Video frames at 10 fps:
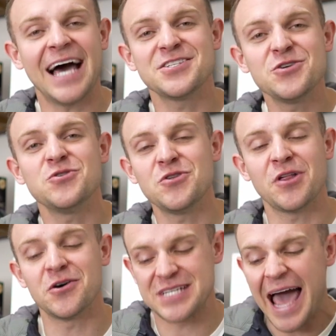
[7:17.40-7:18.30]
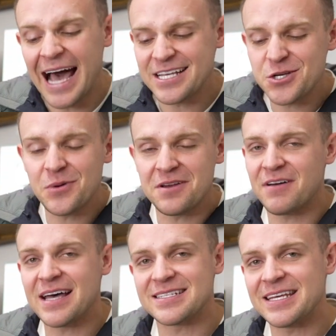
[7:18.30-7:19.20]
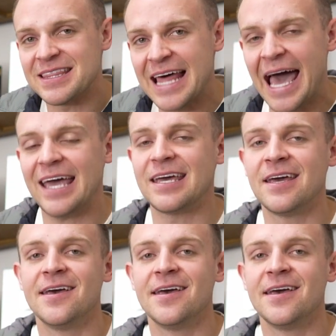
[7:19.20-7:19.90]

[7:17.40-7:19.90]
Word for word: as you do those, as you invest in that,